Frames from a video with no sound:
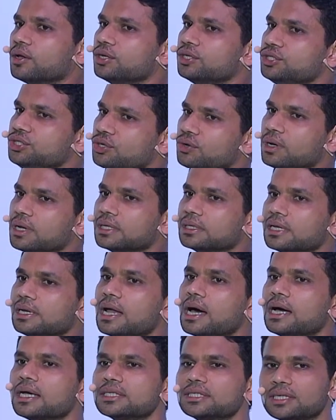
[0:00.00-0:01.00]
during the
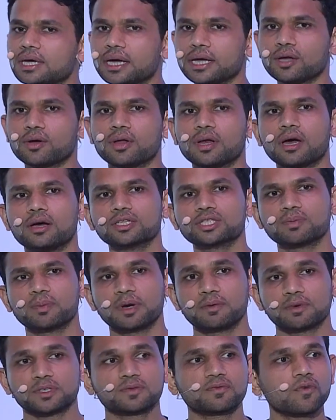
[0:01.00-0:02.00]
last I/O announcement
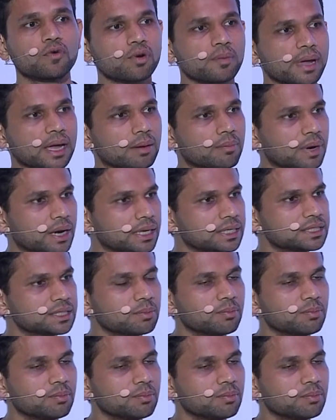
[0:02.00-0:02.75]
was 4 megabytes,